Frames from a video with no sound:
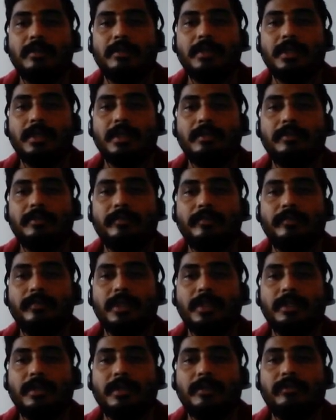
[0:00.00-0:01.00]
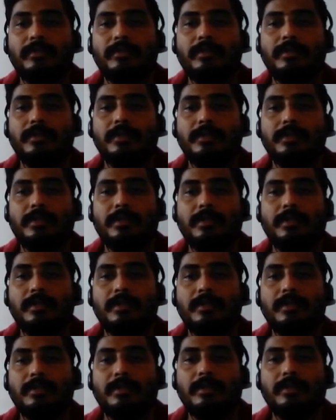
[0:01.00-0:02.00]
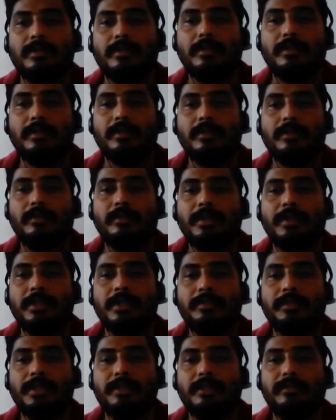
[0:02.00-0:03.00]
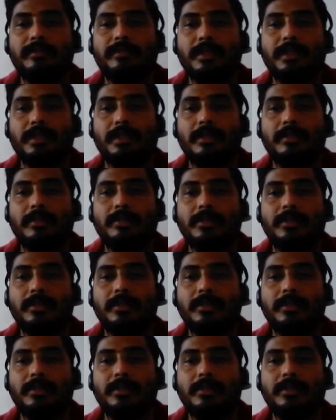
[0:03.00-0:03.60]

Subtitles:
Okay, of course, to be specific, it